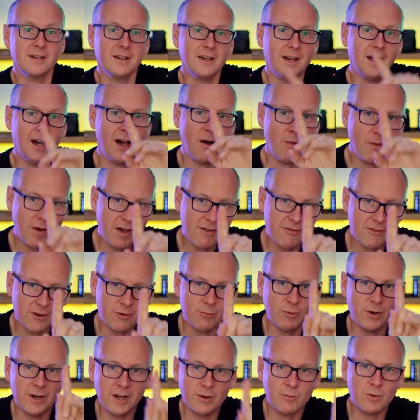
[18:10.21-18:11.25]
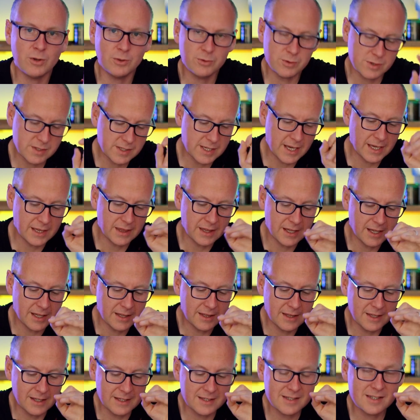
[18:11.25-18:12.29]
However, what I want to say that
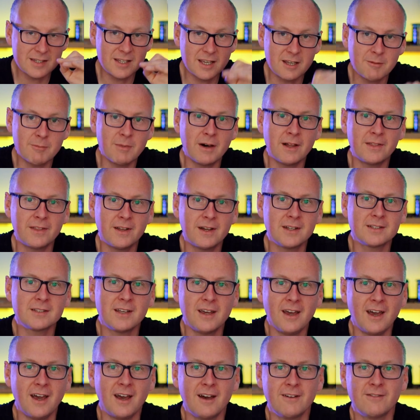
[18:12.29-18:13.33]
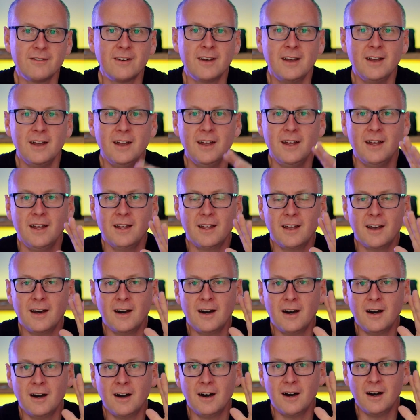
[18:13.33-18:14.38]
Sigma does have
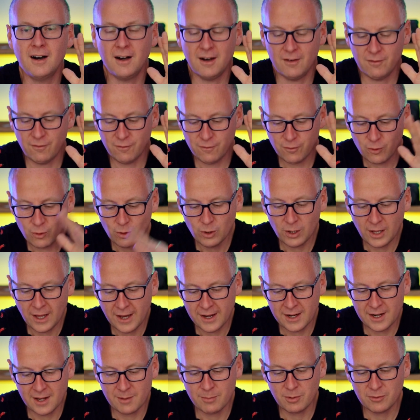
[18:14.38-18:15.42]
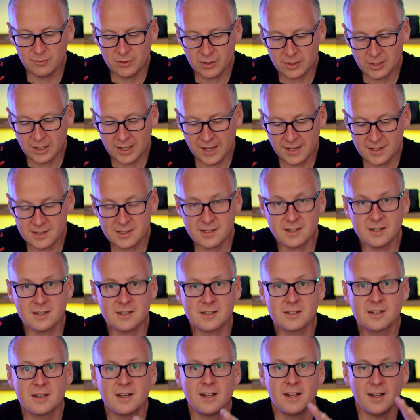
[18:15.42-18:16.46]
a full lineup of their
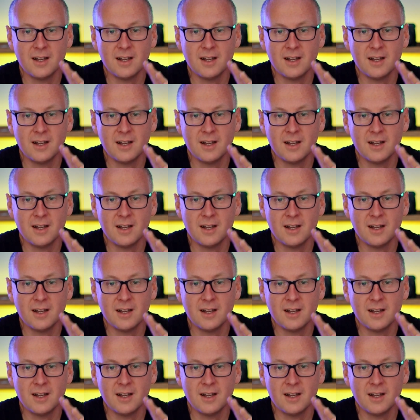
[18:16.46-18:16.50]
lenses